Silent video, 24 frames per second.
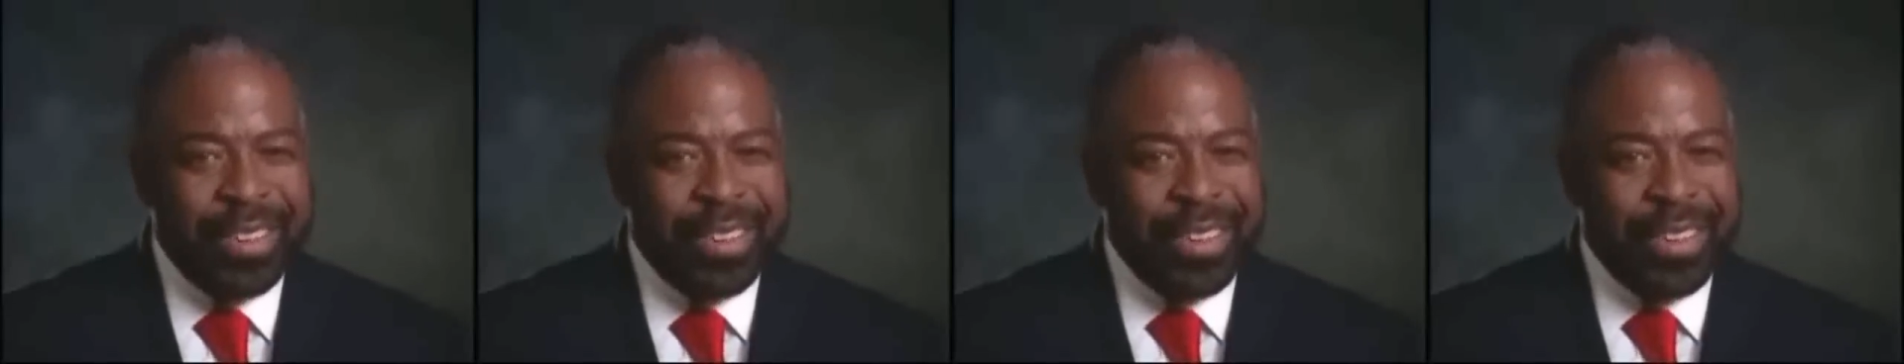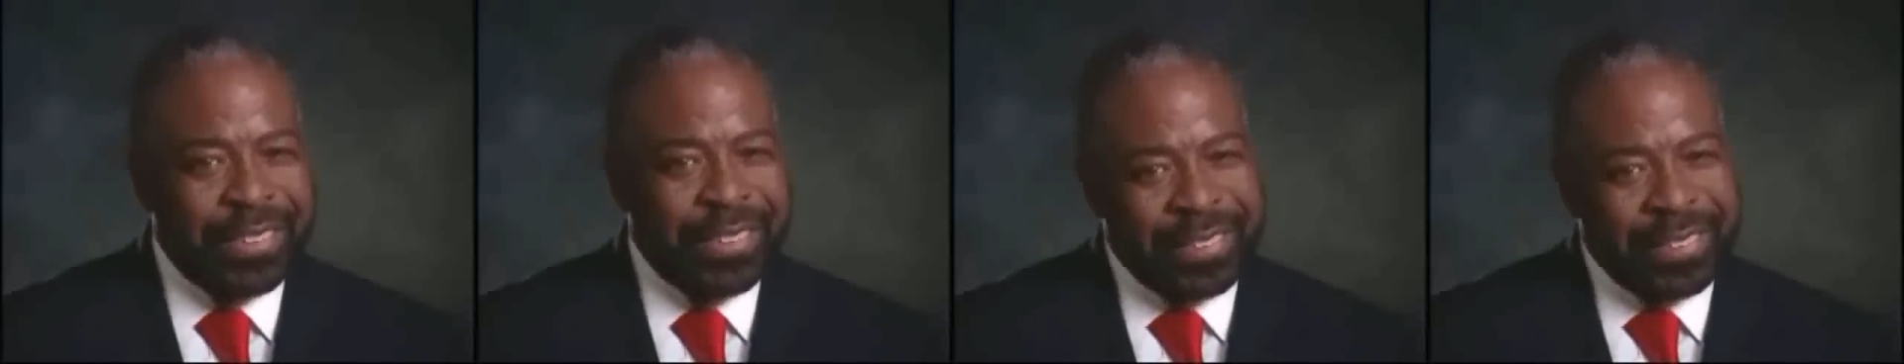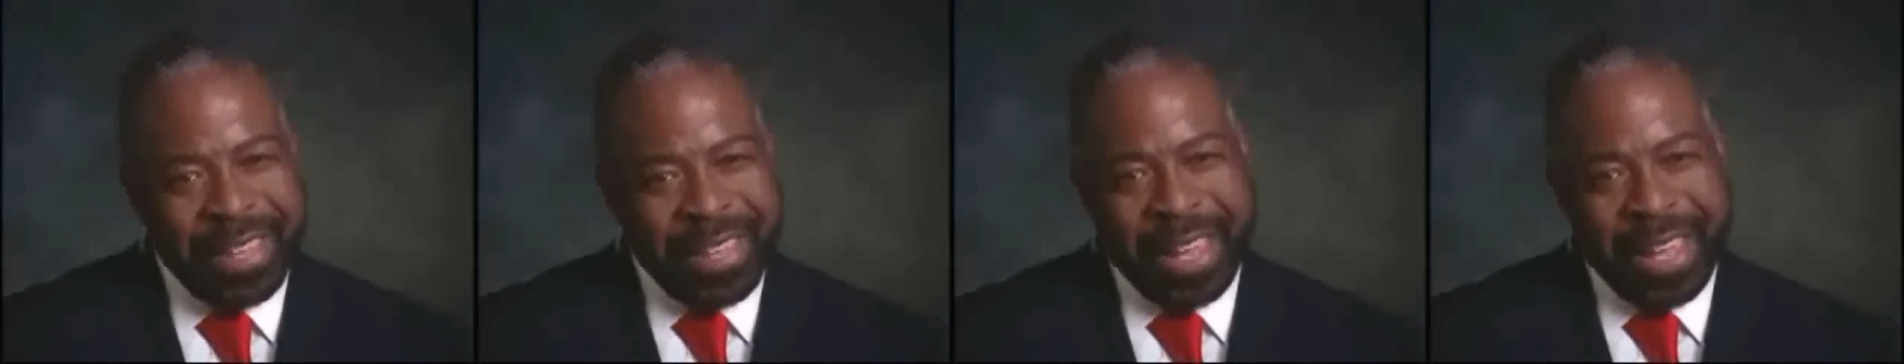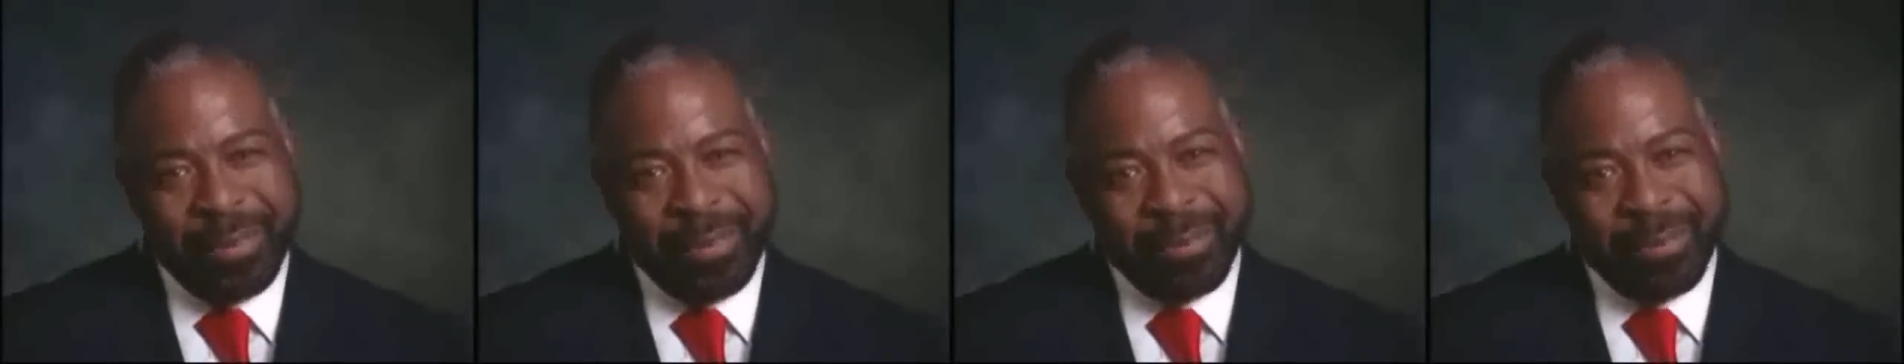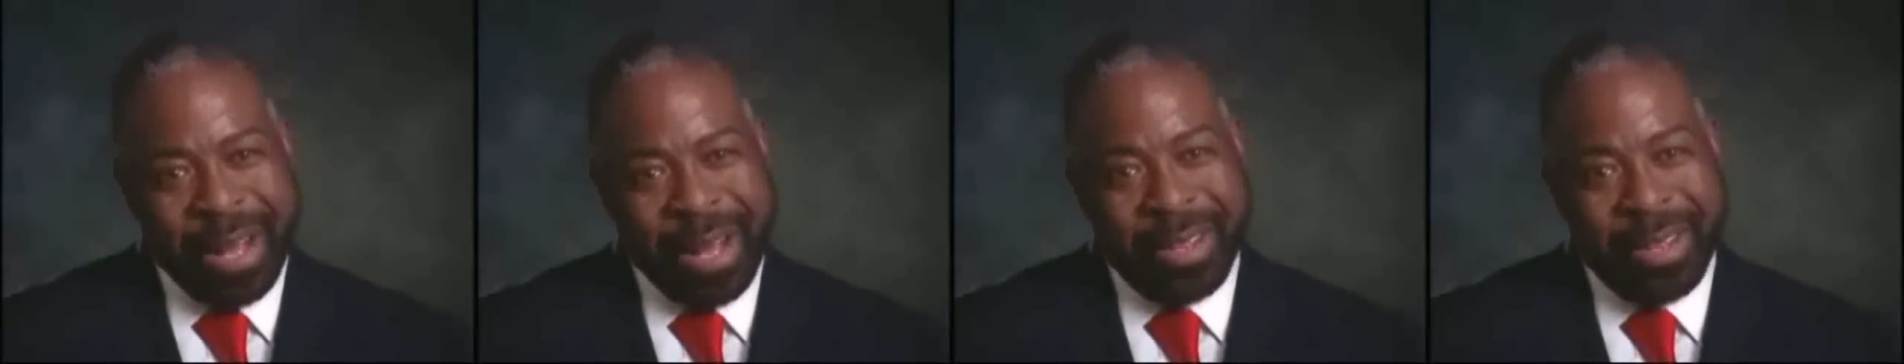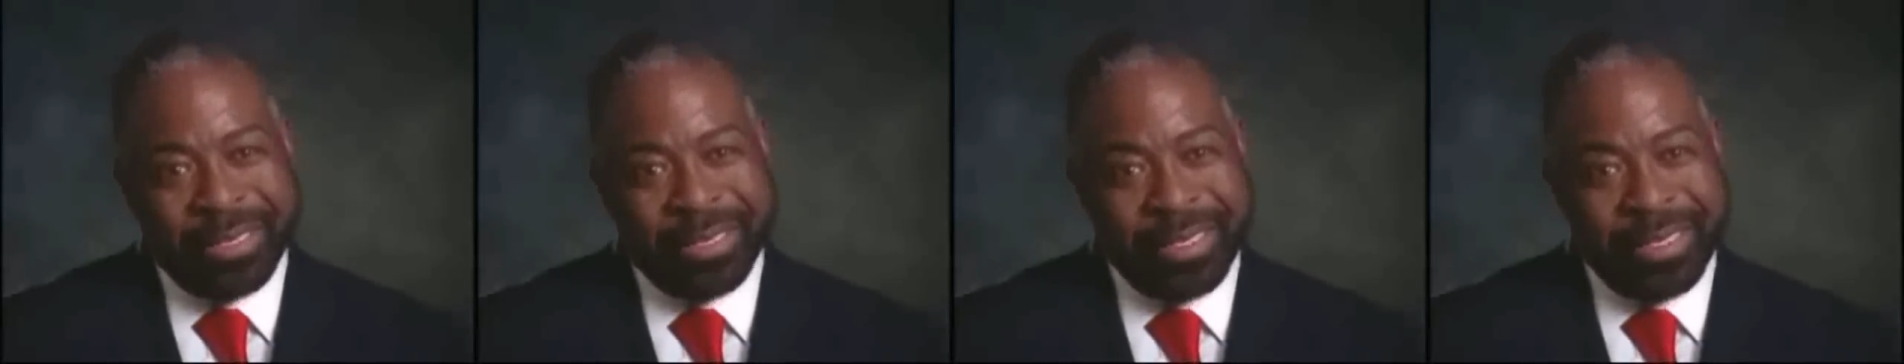the same
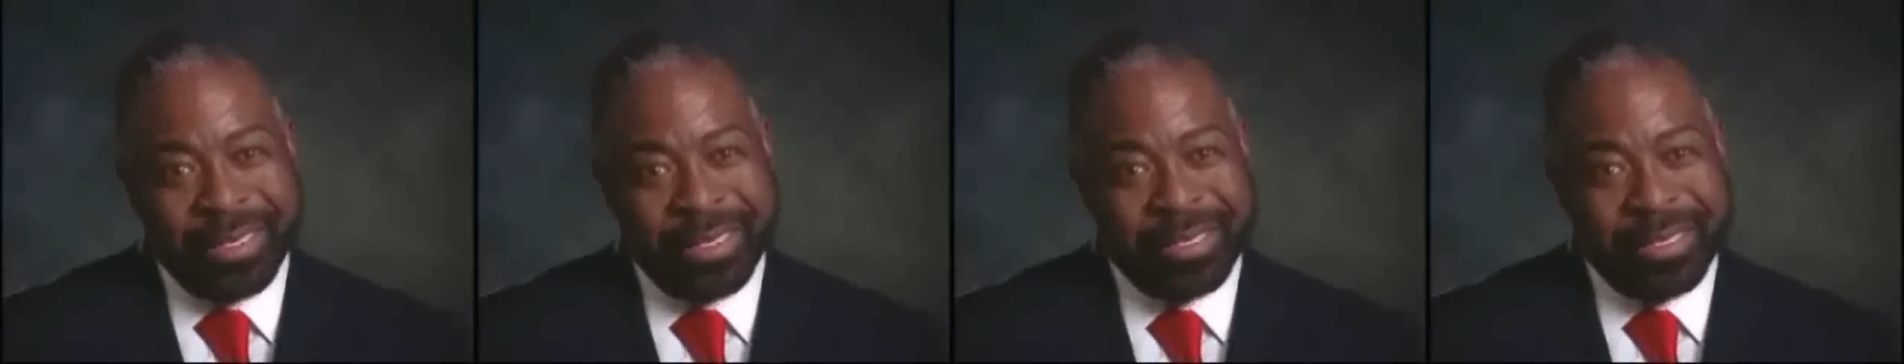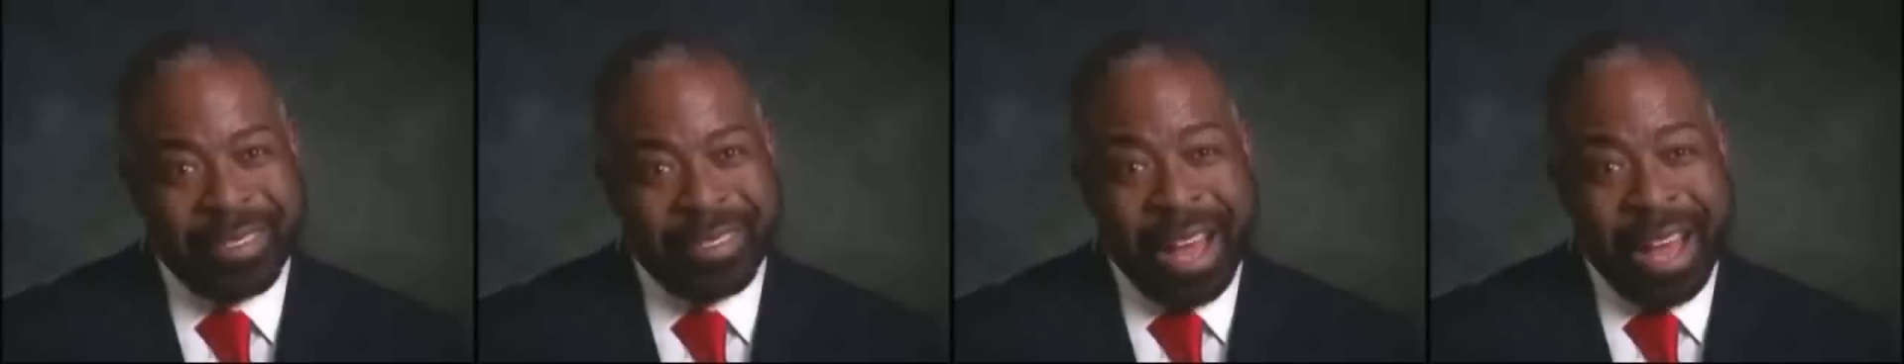mountain.